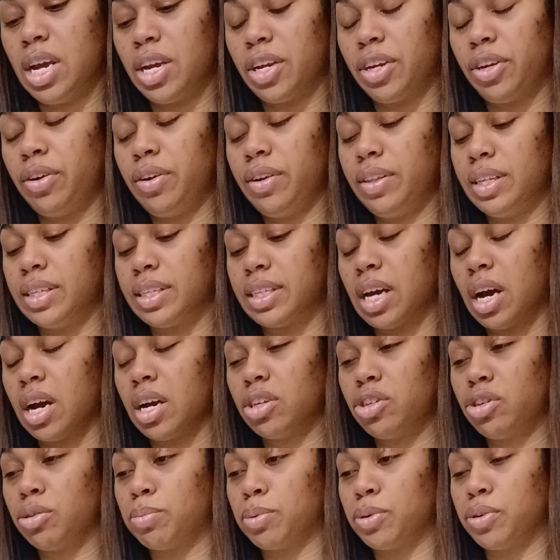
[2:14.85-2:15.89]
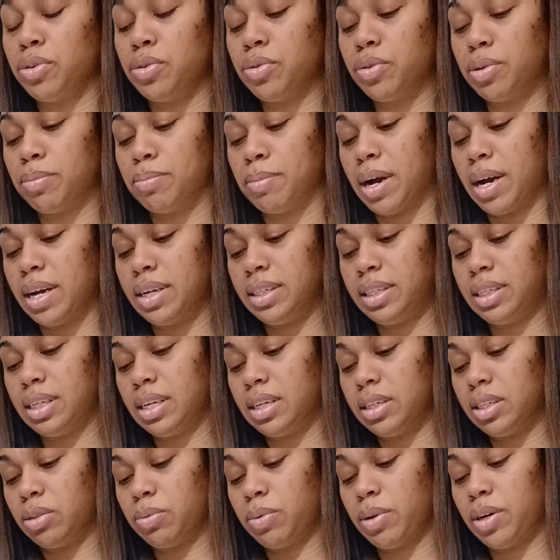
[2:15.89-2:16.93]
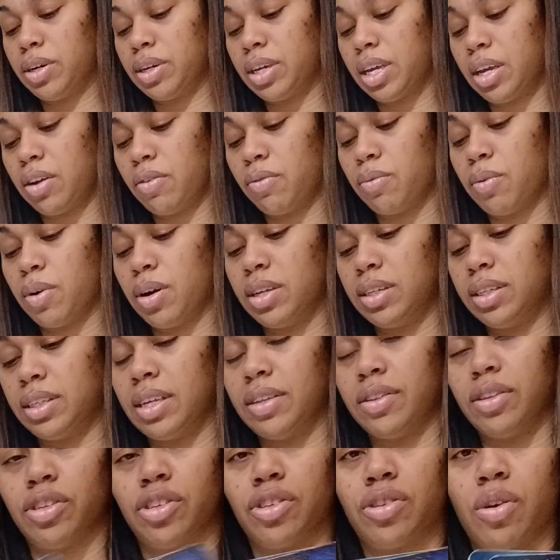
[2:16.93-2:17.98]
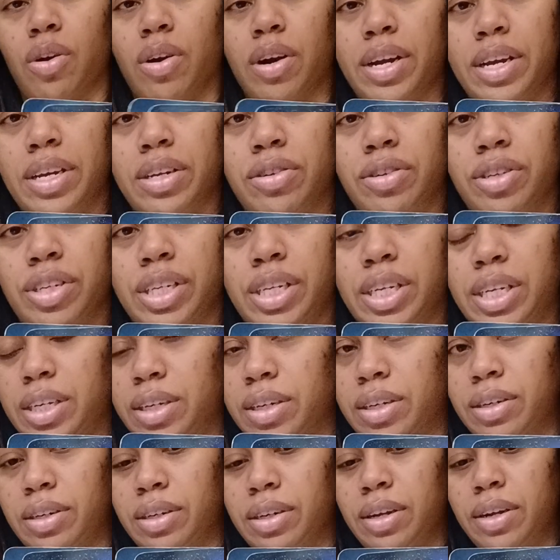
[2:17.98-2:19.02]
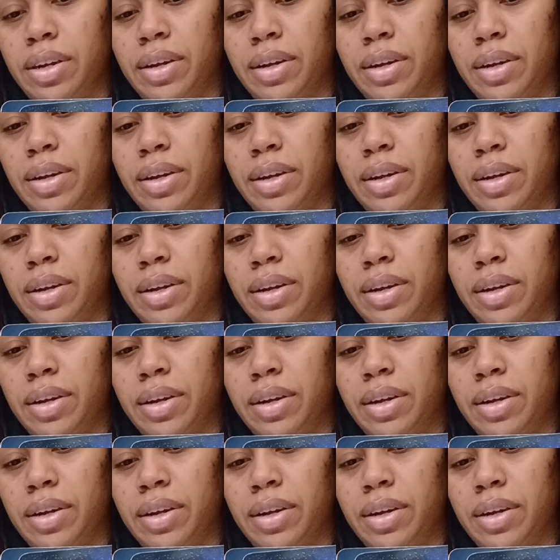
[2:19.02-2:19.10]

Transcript: You're in this entrepreneur mindset as well. King of Wands and the Star energy here.